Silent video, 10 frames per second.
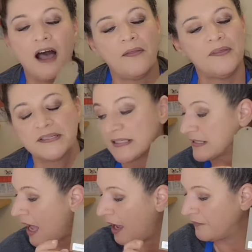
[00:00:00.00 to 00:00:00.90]
Uh, this
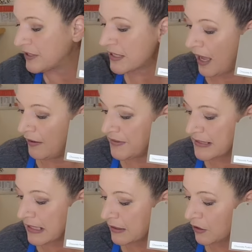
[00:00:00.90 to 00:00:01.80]
is obvious,
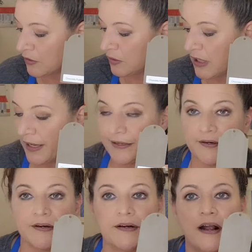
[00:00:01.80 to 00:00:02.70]
obviously a little
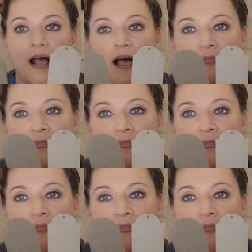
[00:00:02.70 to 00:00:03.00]
lighter